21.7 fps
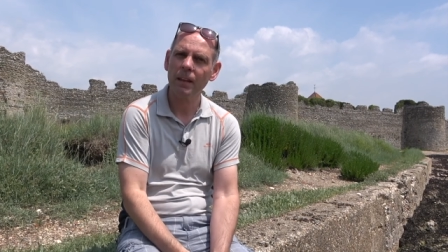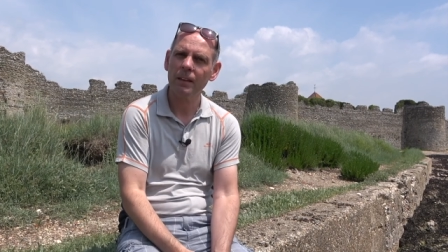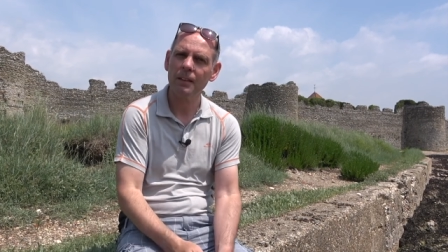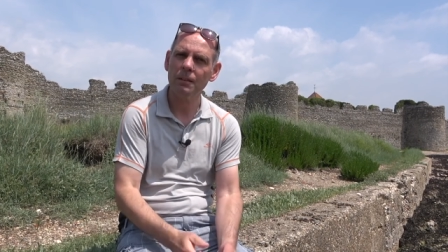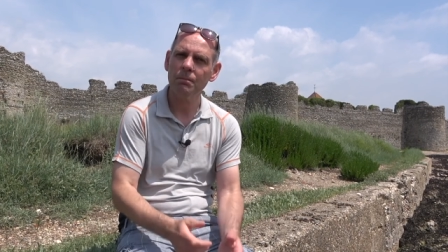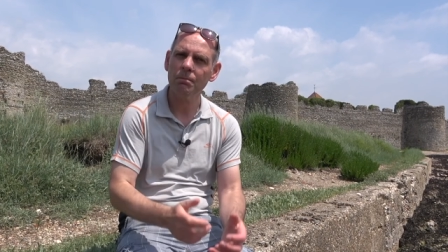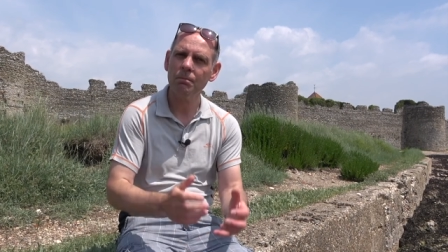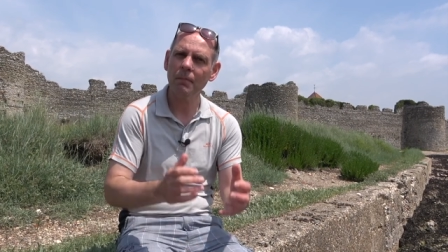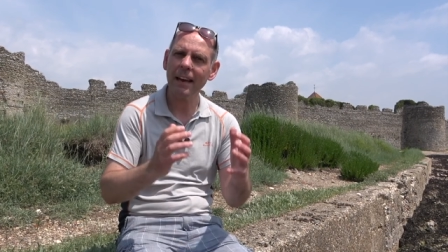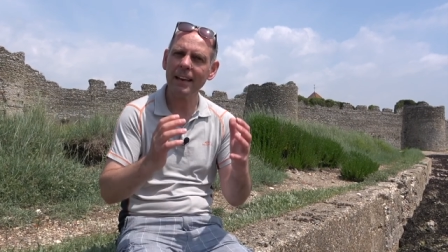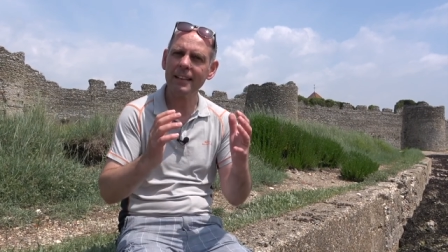The
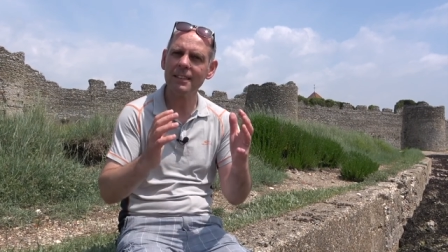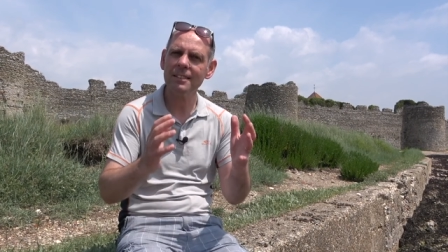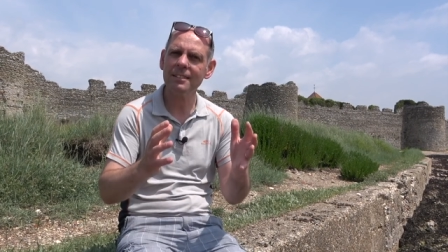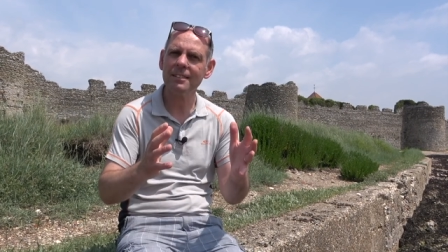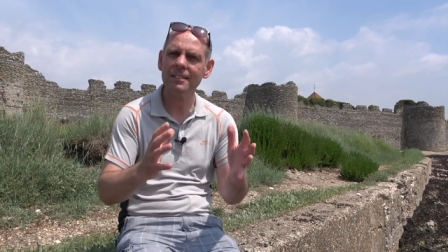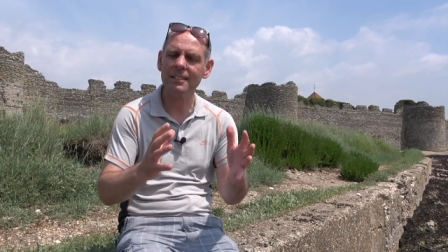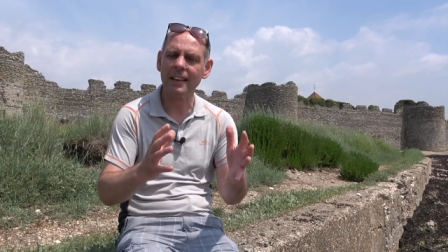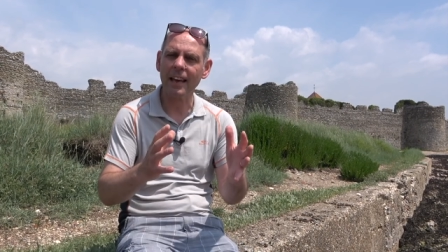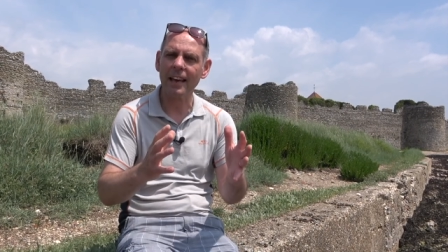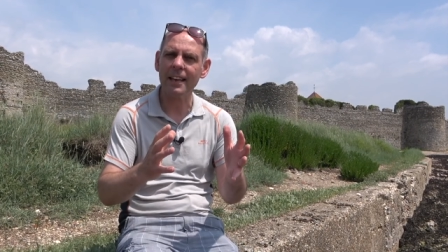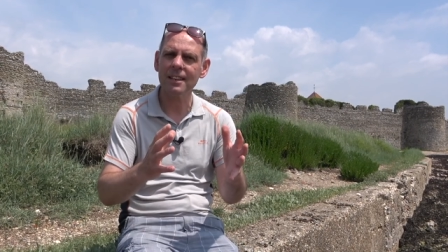man
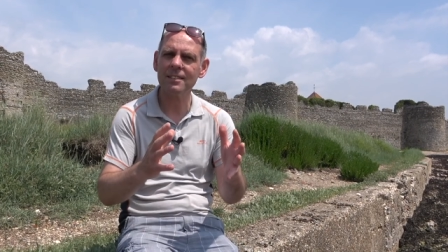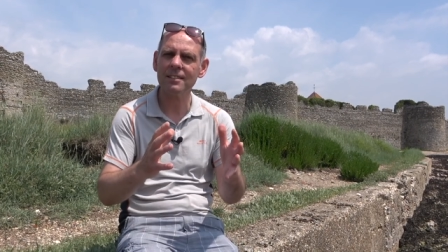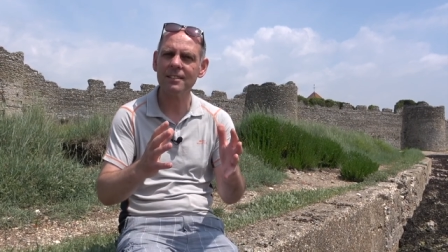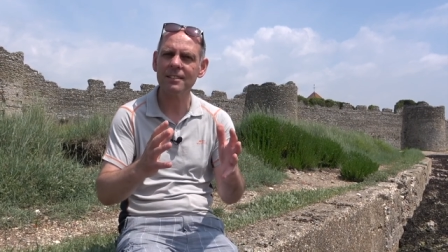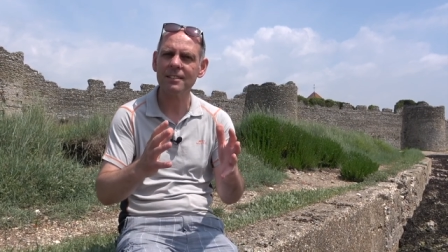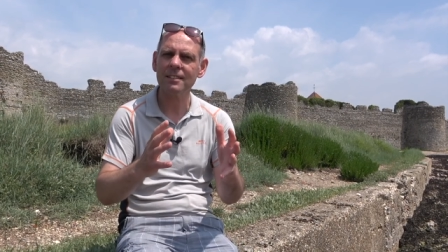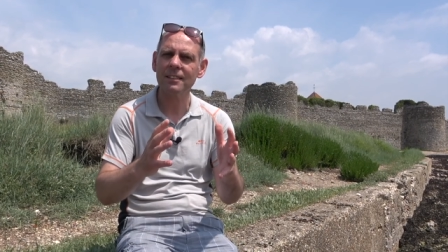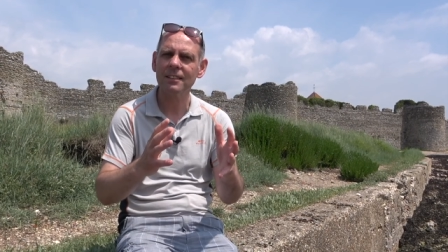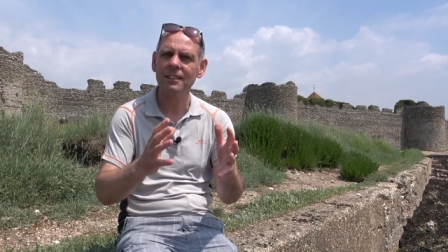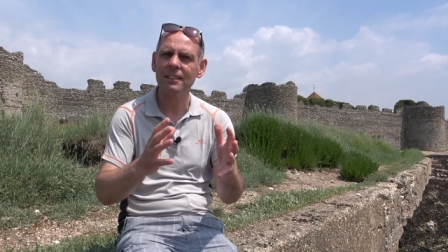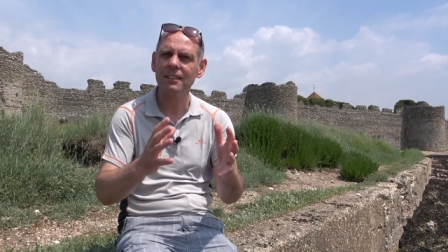
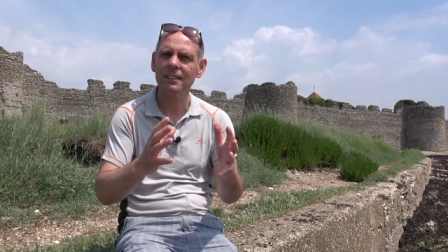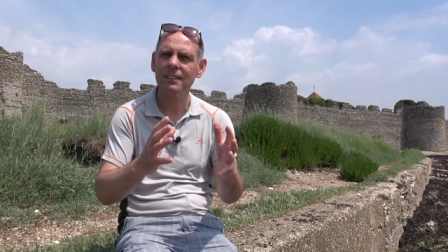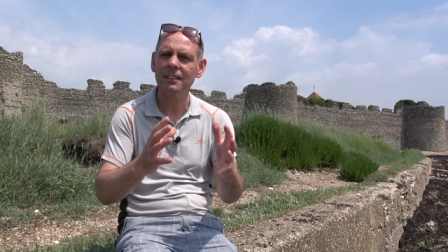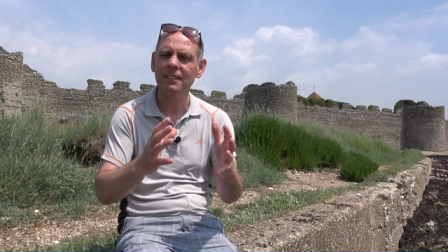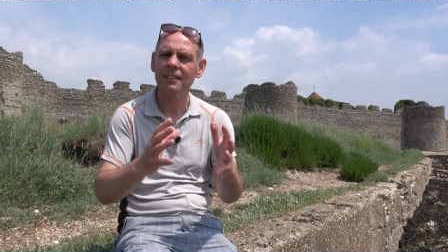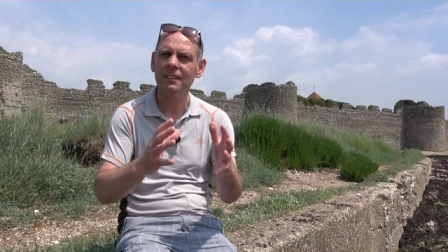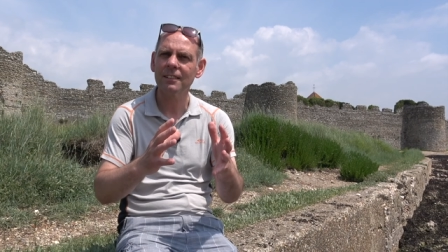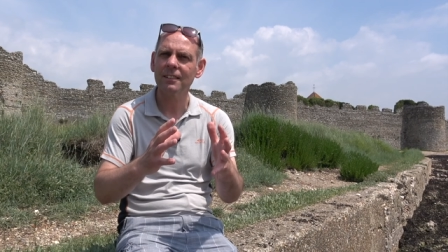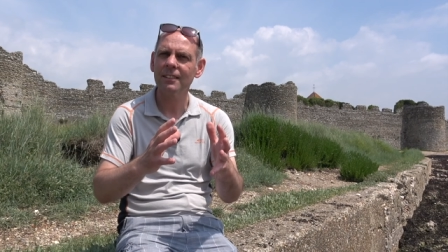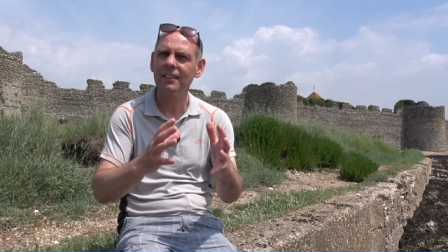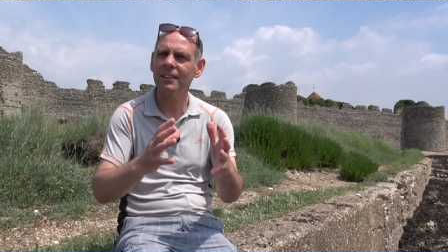says,
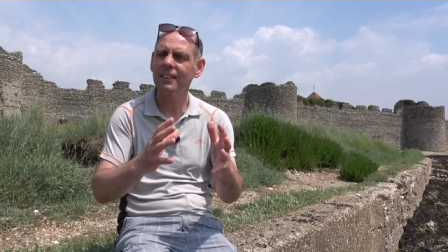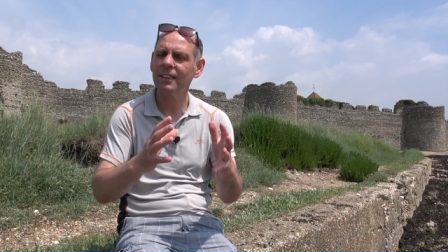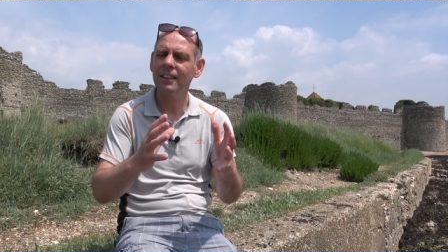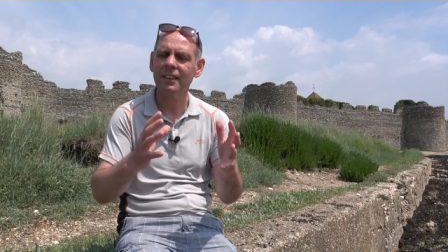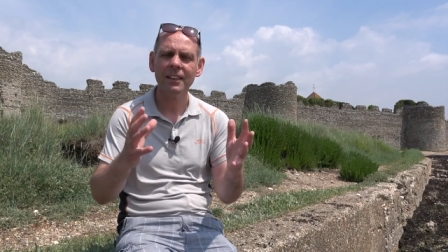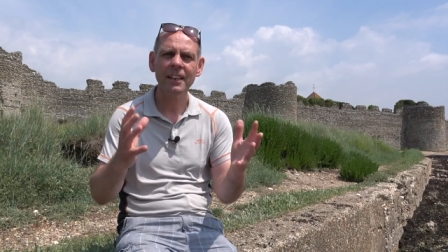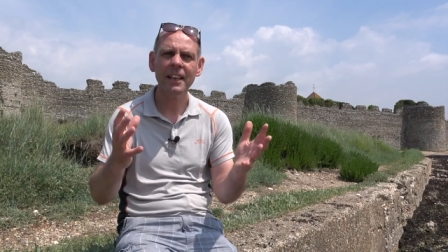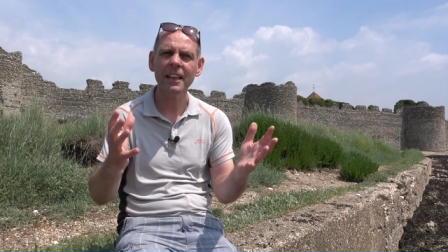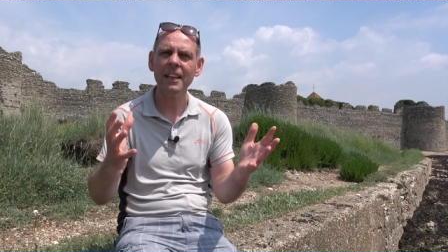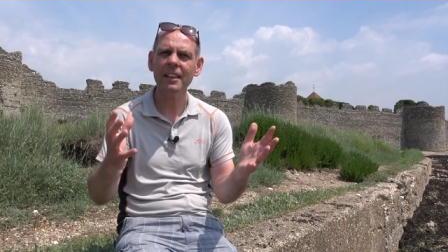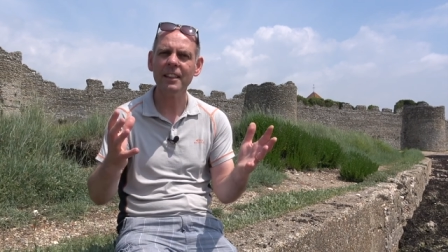
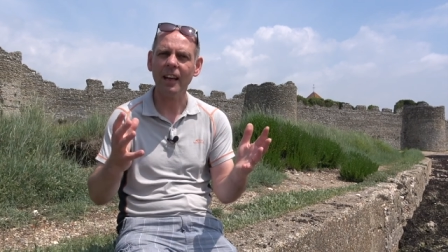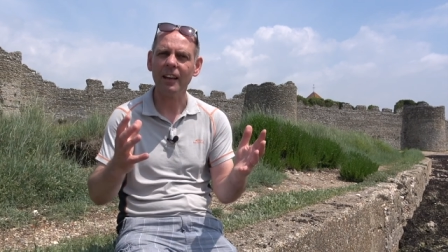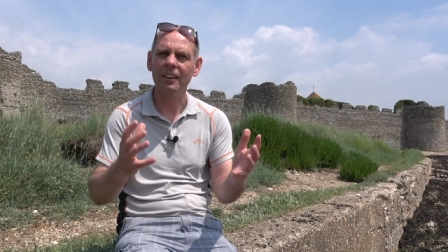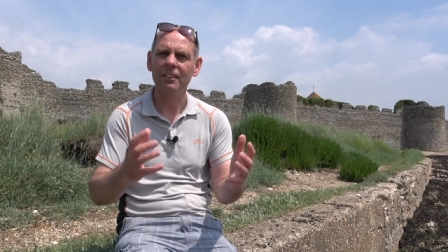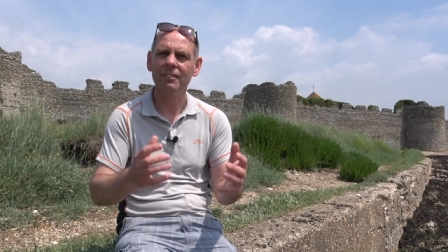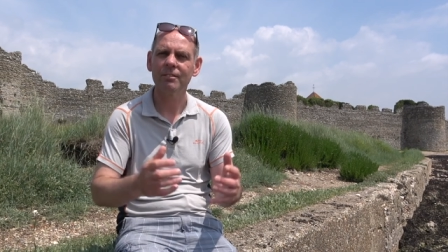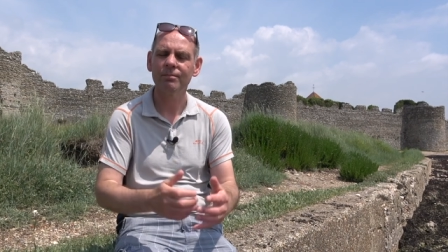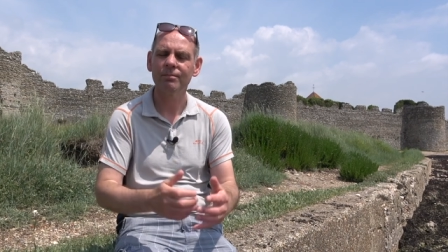neither.